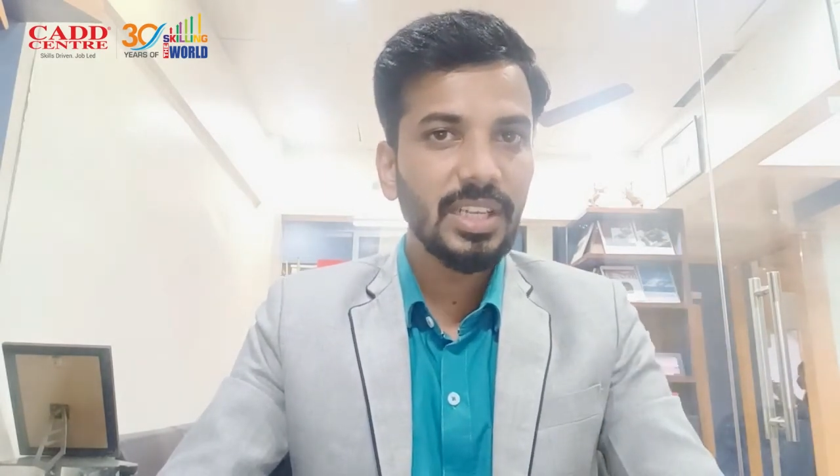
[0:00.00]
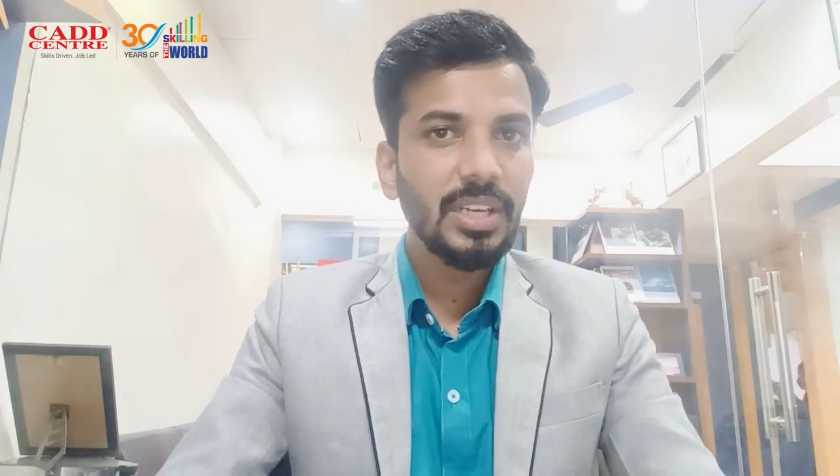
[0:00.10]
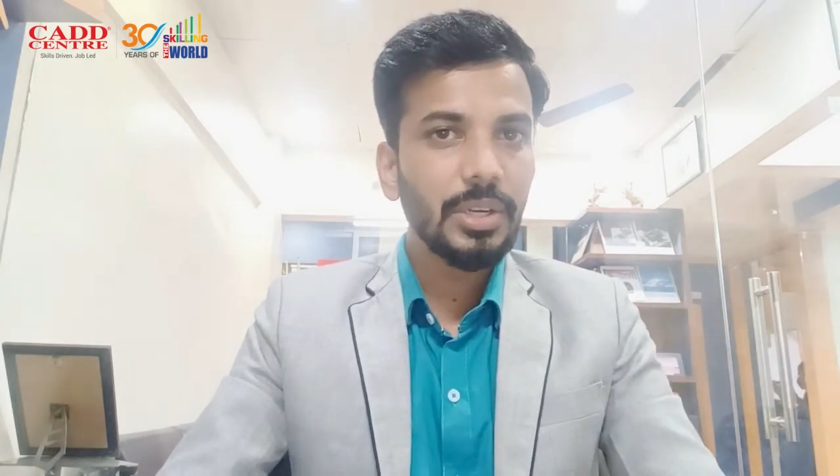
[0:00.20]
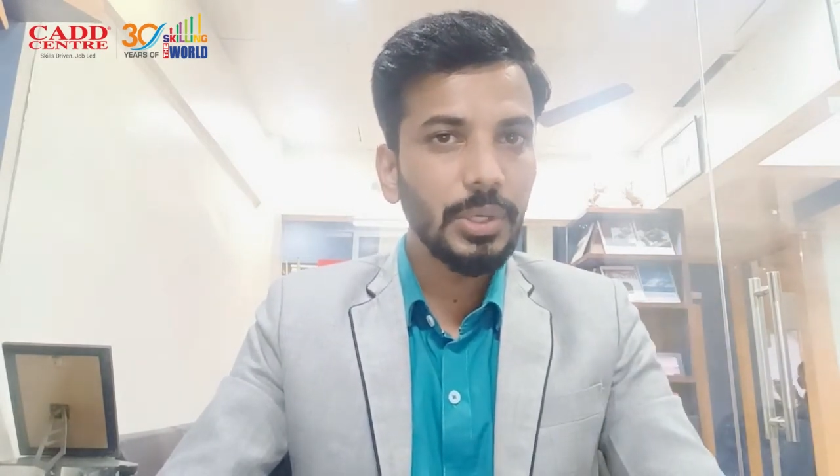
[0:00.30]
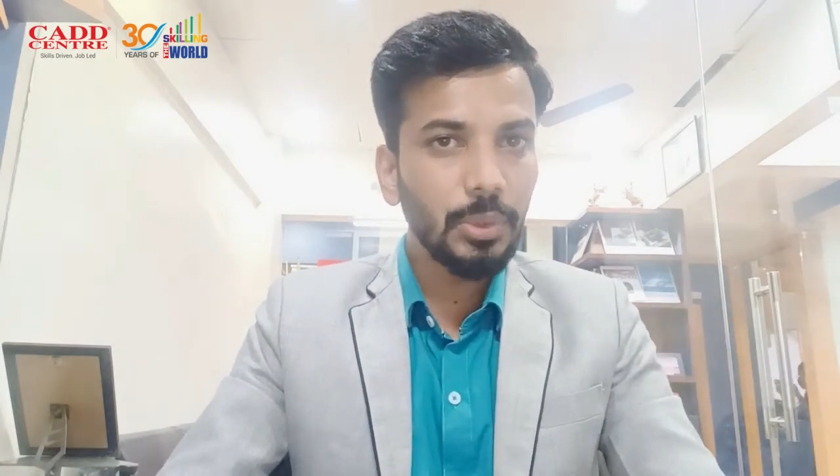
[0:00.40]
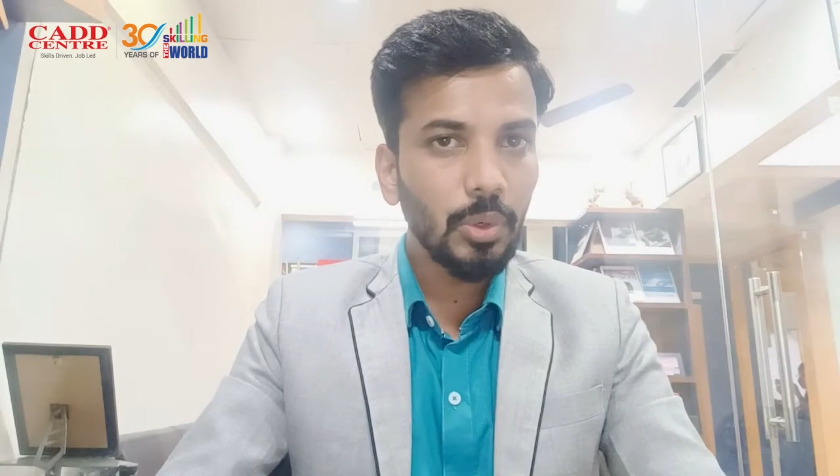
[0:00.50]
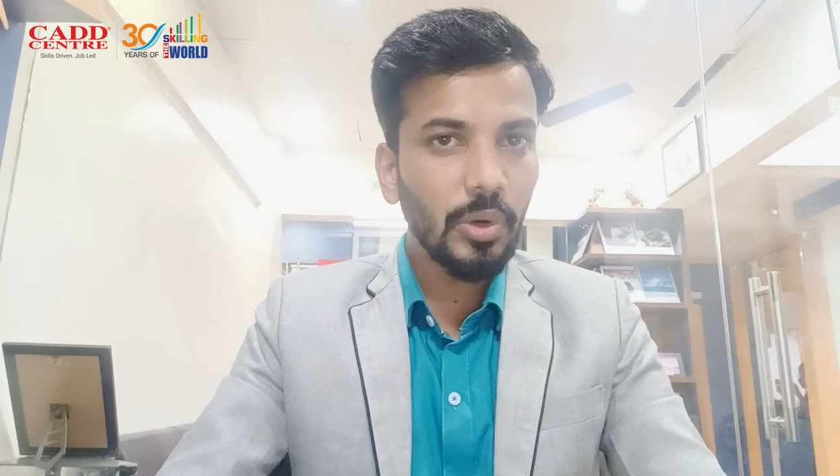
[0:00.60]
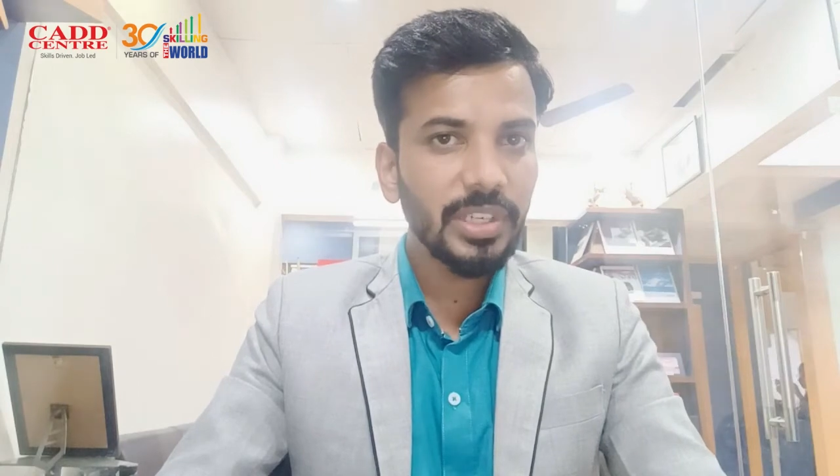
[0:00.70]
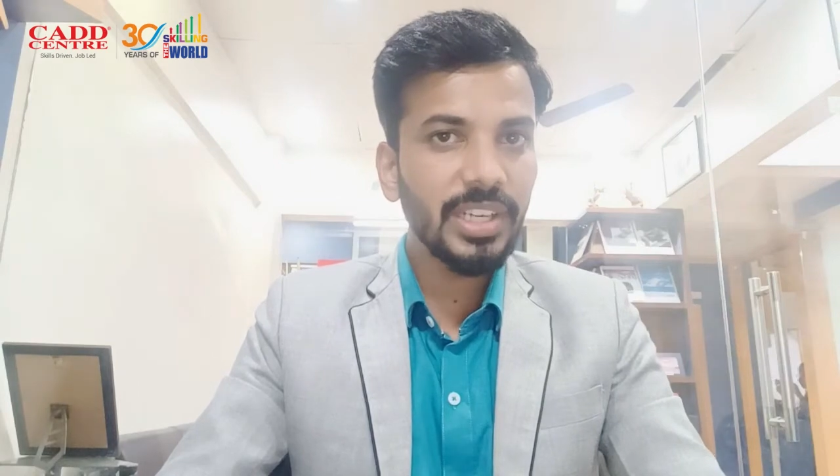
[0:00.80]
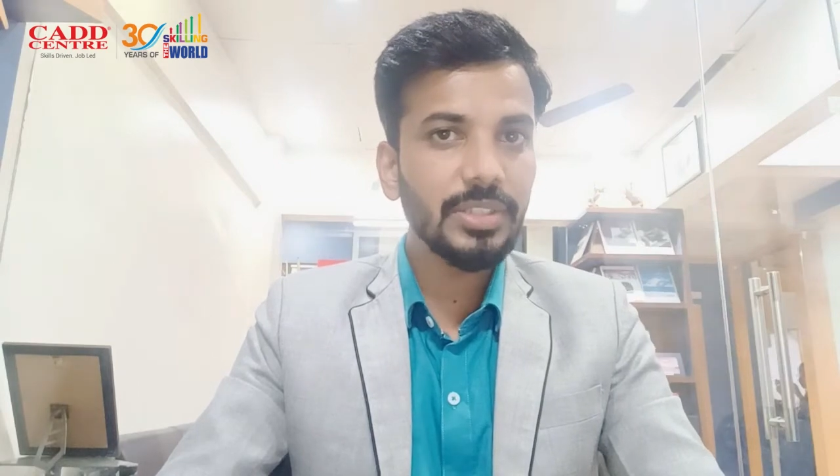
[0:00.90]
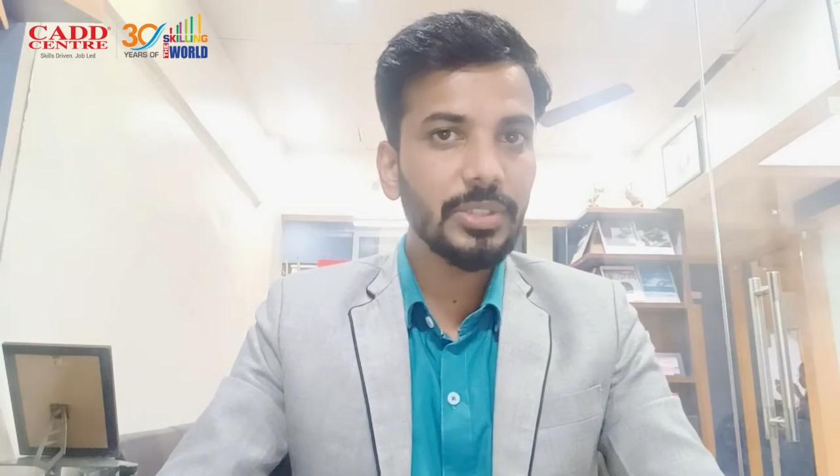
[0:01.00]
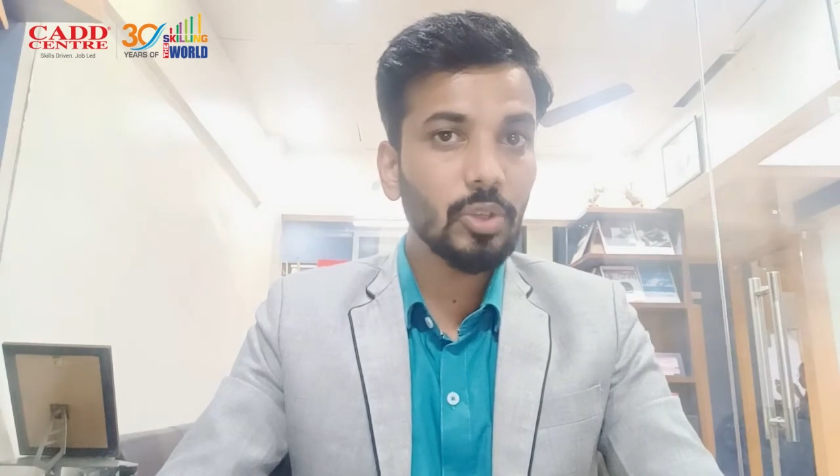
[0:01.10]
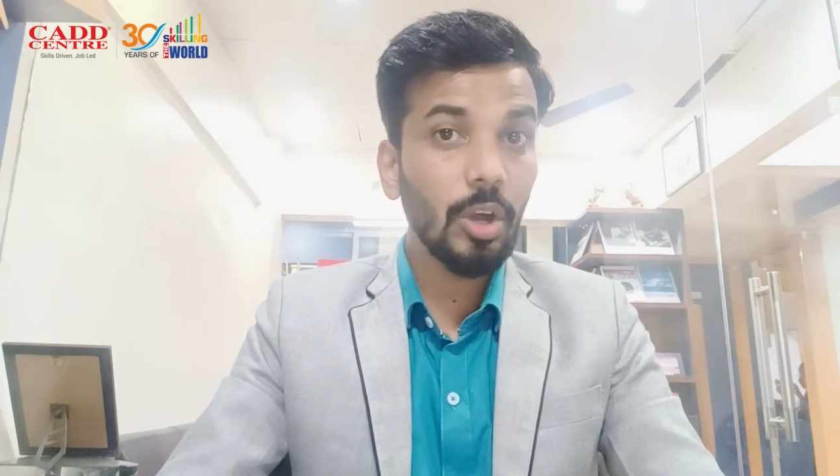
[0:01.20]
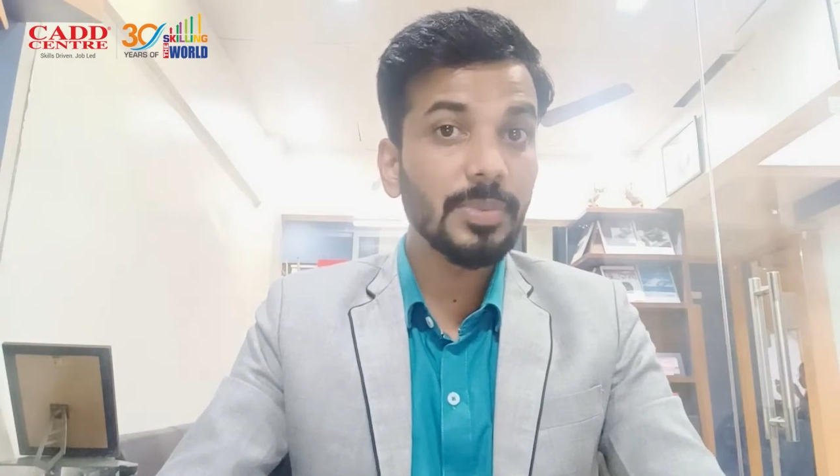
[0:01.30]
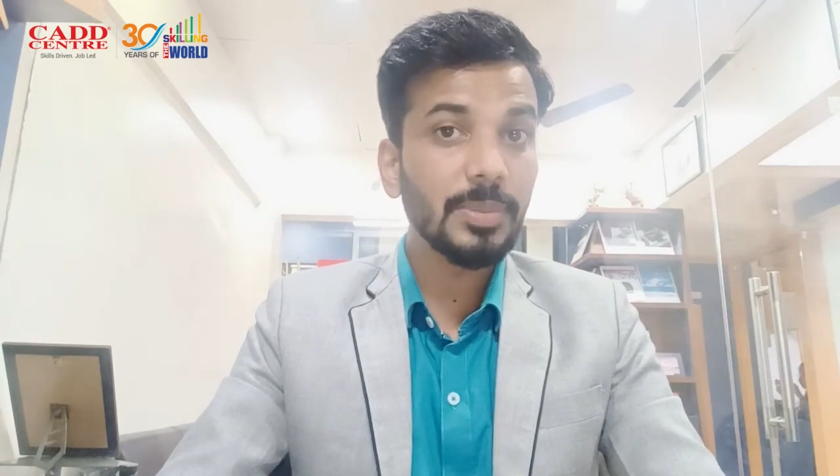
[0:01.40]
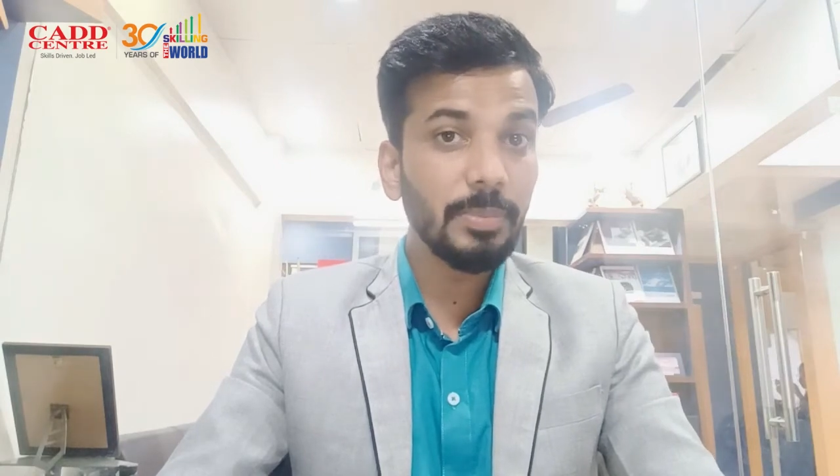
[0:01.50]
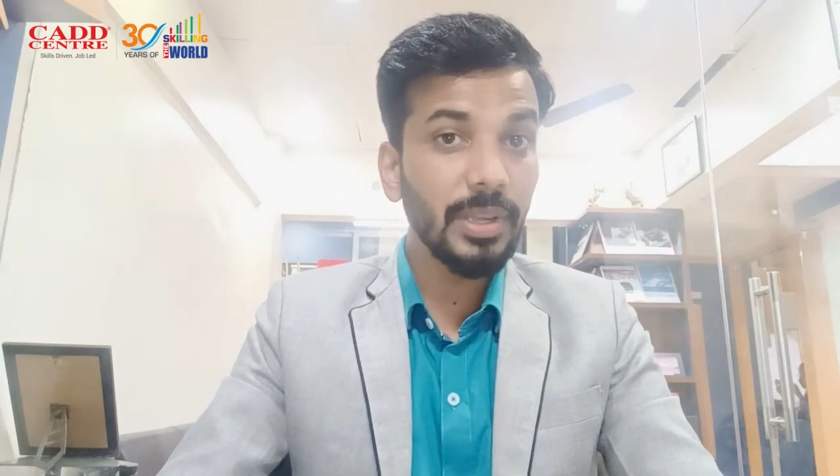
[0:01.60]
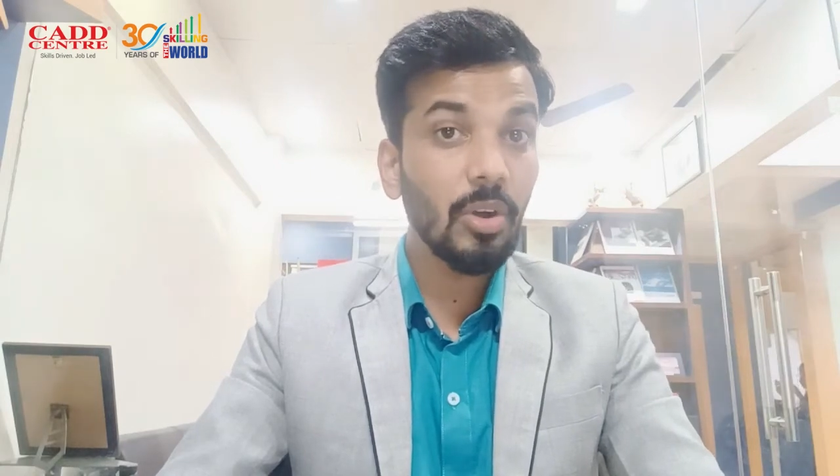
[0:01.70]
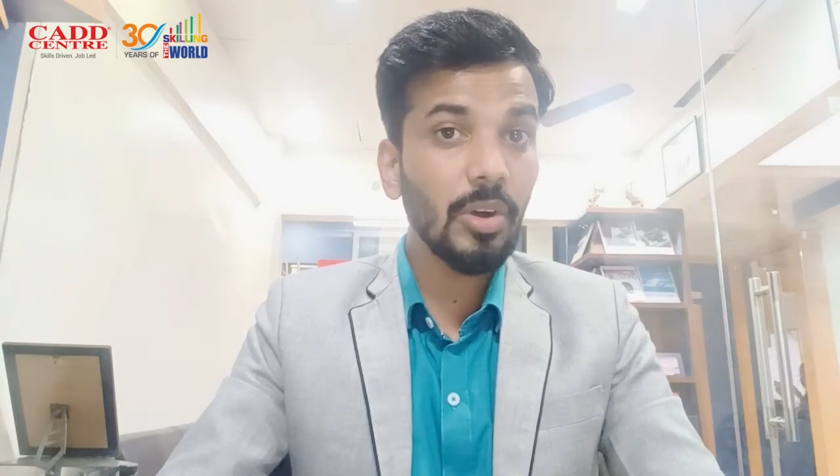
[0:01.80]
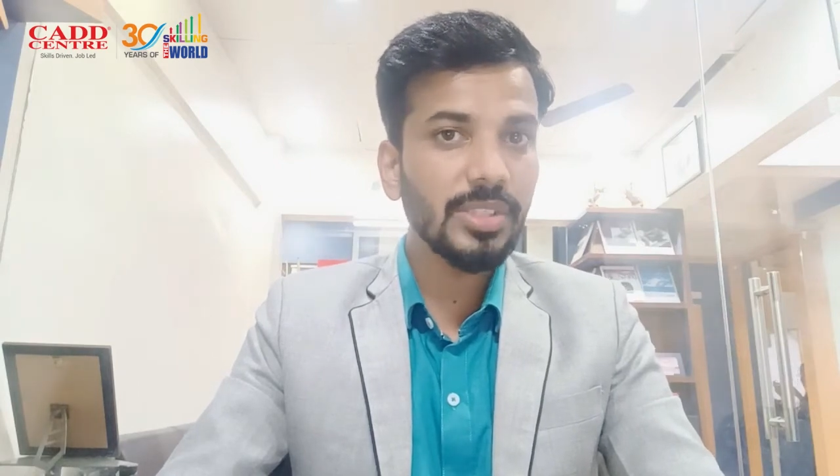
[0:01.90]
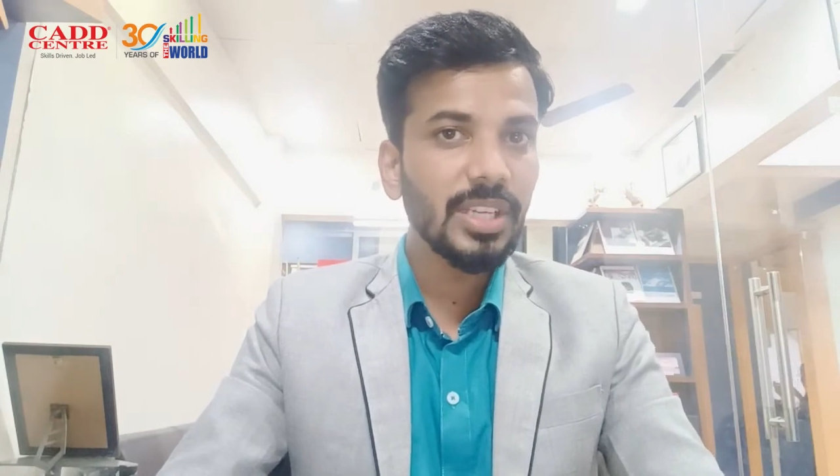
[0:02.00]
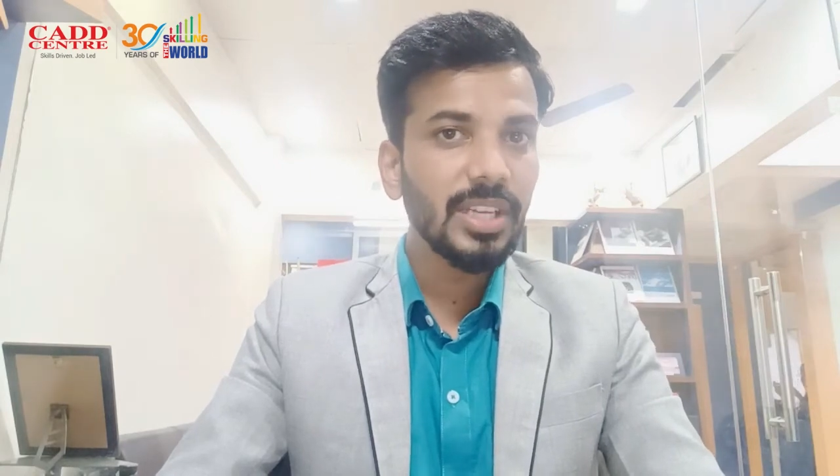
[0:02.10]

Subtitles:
do not get jobs, because